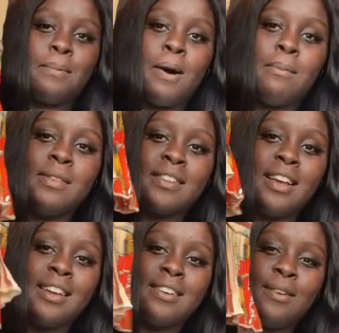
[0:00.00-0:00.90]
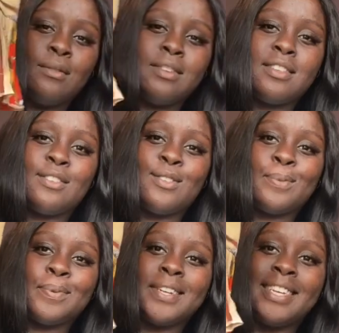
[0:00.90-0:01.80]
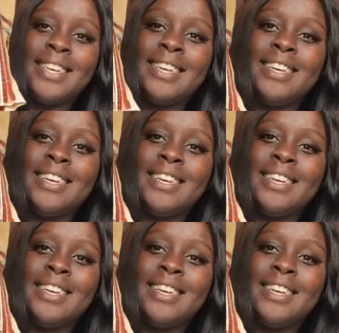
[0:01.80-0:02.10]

the bottom is like. Oh, this is so pretty.